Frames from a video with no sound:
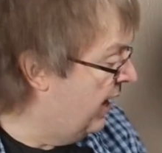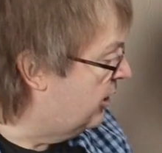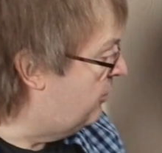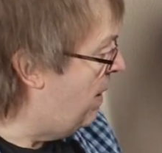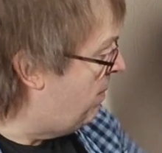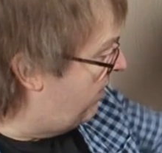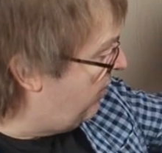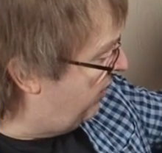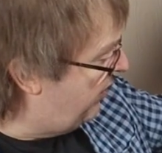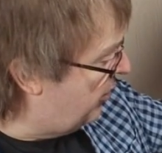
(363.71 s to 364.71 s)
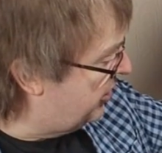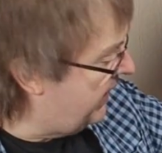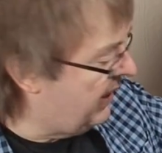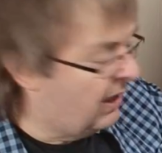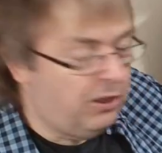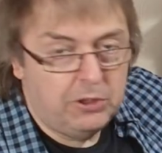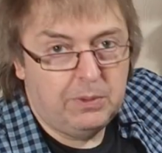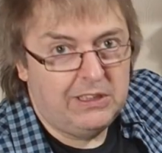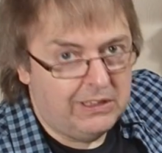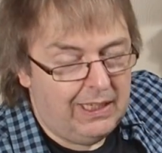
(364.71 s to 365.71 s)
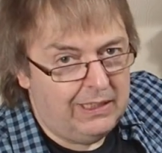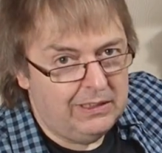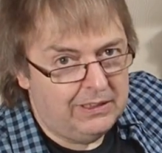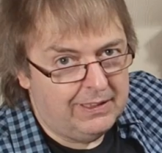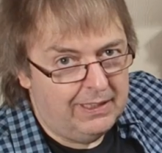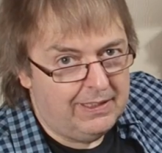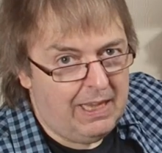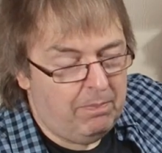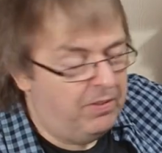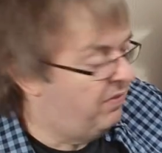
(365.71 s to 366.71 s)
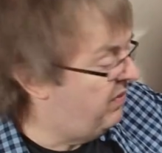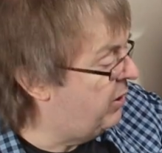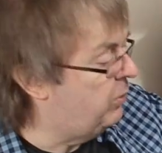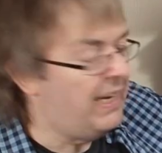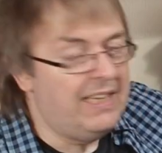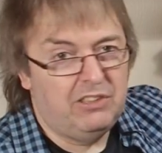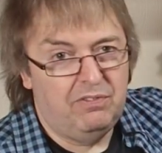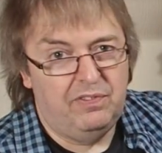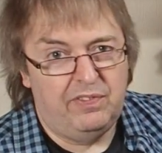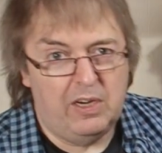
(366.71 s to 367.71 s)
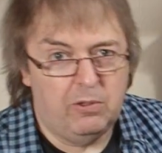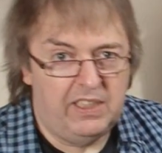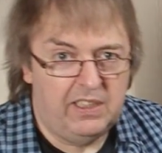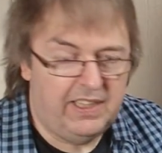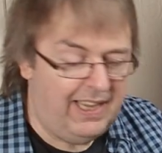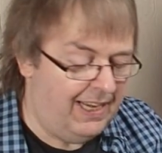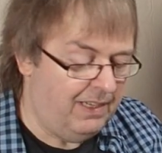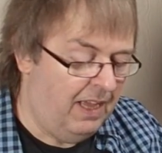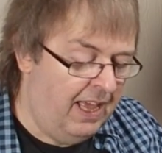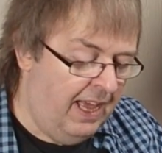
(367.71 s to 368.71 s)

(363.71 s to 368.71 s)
Because remember, if you're focusing close with this lens, the depth of field is very thin.